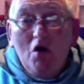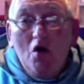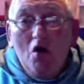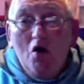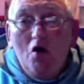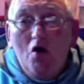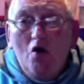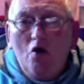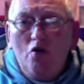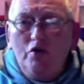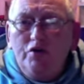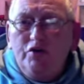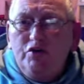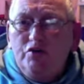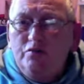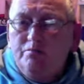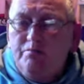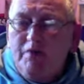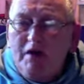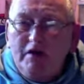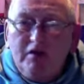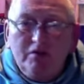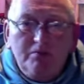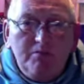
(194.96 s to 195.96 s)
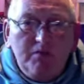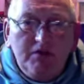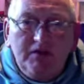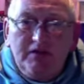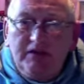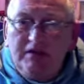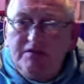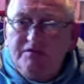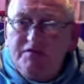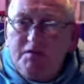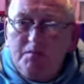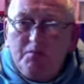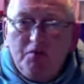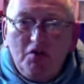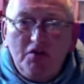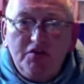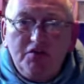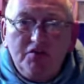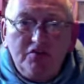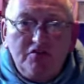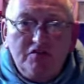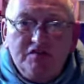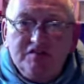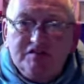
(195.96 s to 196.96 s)
Oh, you better believe it,
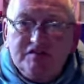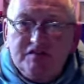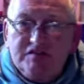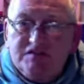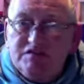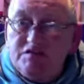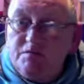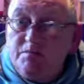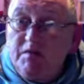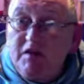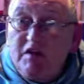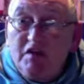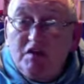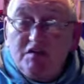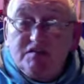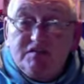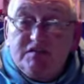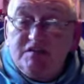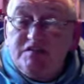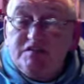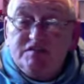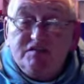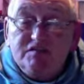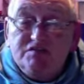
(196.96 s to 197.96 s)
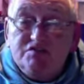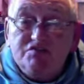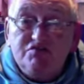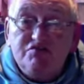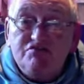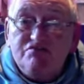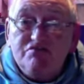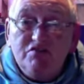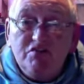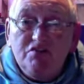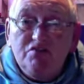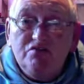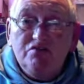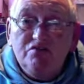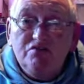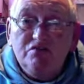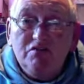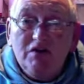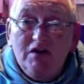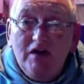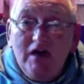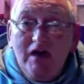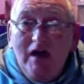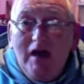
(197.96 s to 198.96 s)
brother and sister, because it's true.
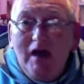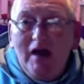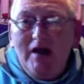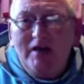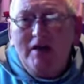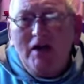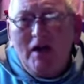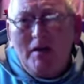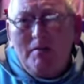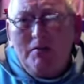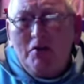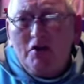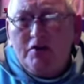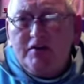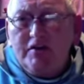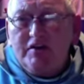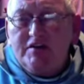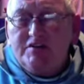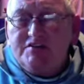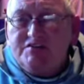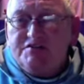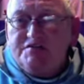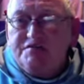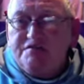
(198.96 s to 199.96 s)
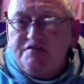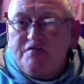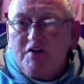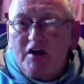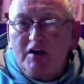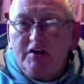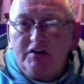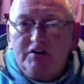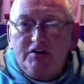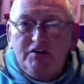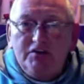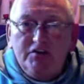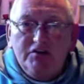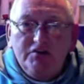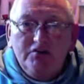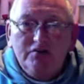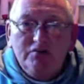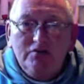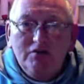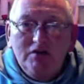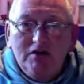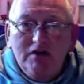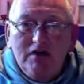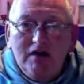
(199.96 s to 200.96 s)
And I'm not here to frighten you.
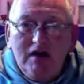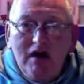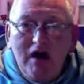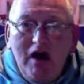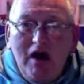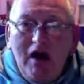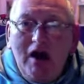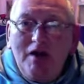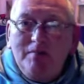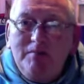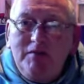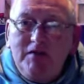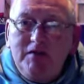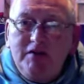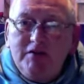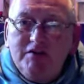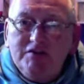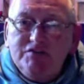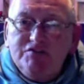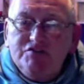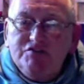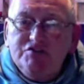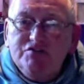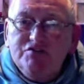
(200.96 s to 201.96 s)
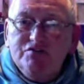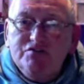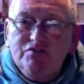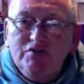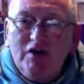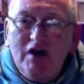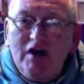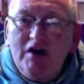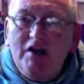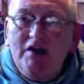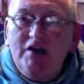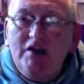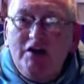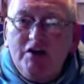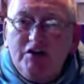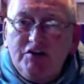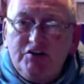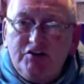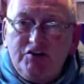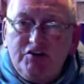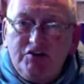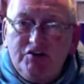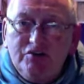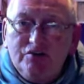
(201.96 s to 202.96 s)
I'm here to
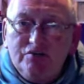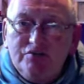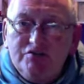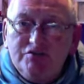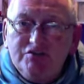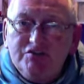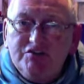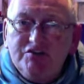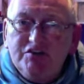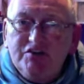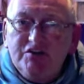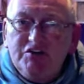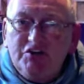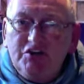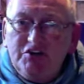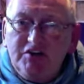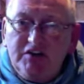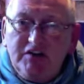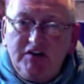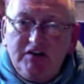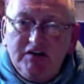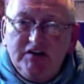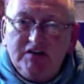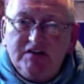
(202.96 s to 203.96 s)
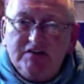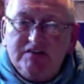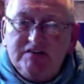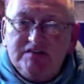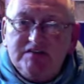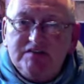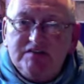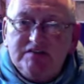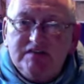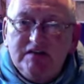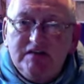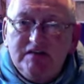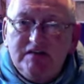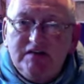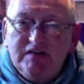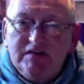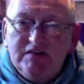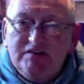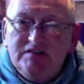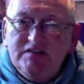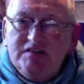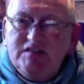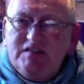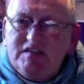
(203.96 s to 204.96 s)
alert you to the cunningness,
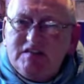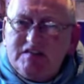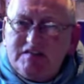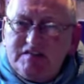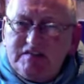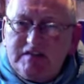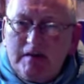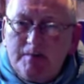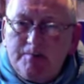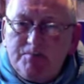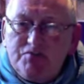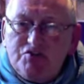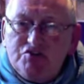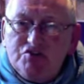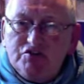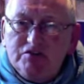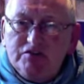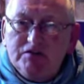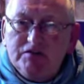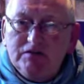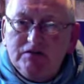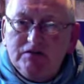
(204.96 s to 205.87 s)
the deception,